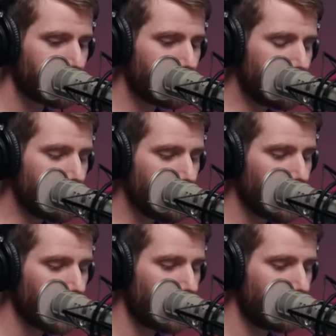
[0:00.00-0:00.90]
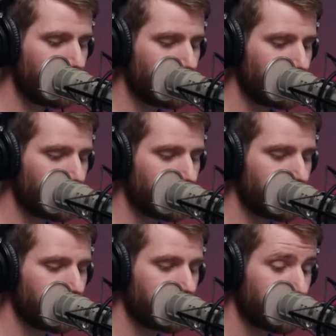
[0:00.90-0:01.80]

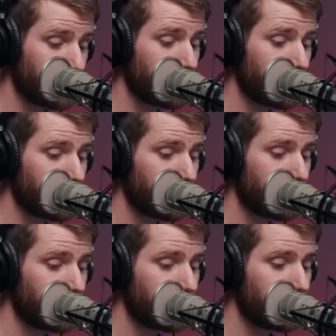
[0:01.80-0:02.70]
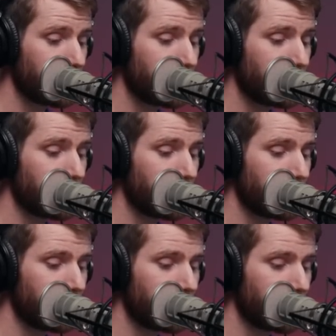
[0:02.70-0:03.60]

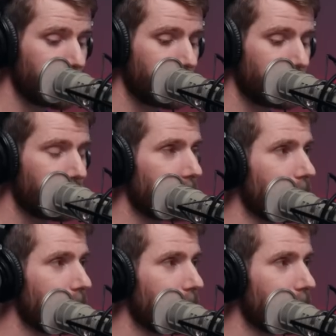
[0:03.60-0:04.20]
No words are spoken by the person on screen.